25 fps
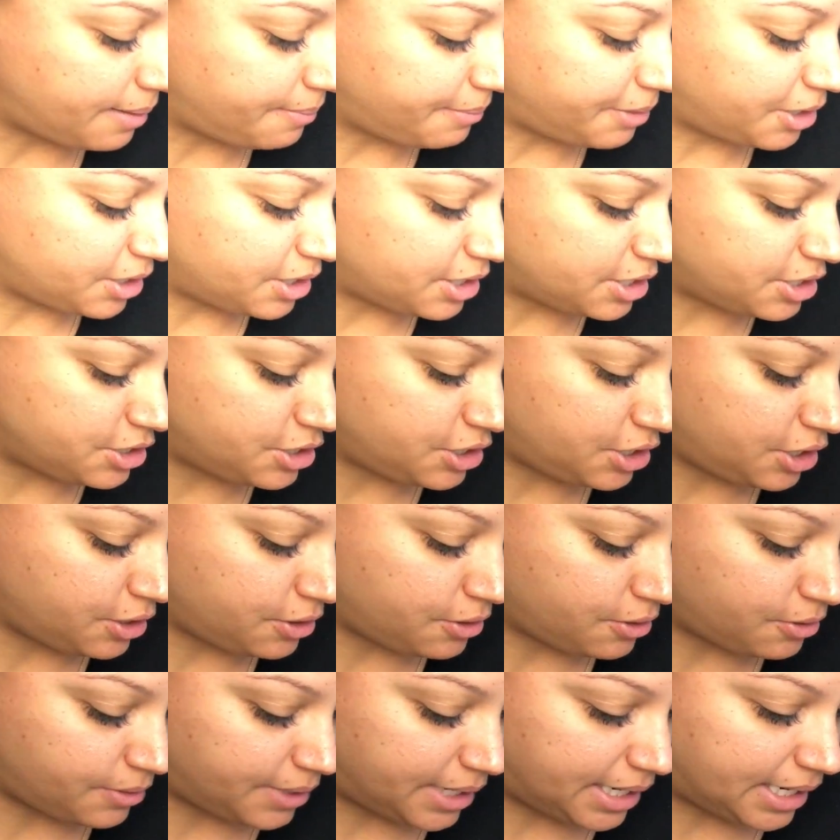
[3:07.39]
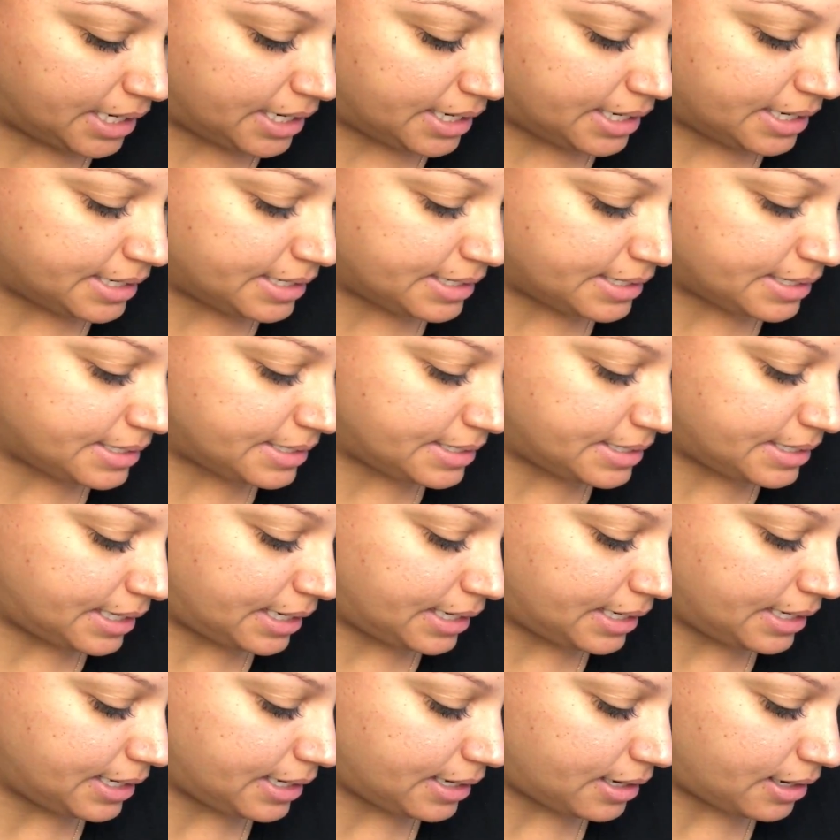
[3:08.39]
I'm going to do is
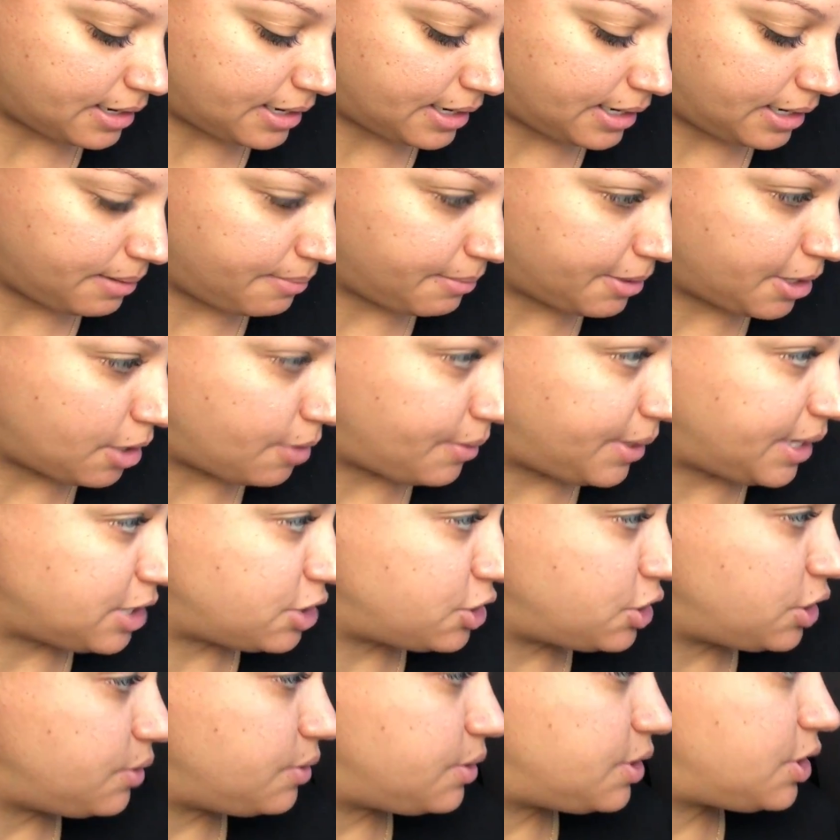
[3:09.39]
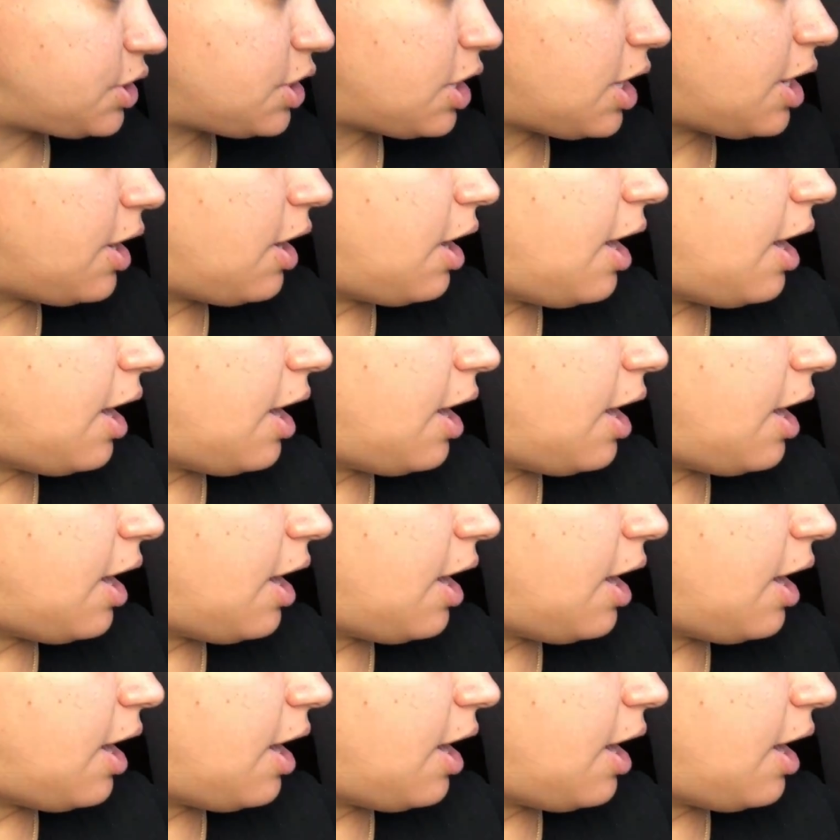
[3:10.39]
I am going to start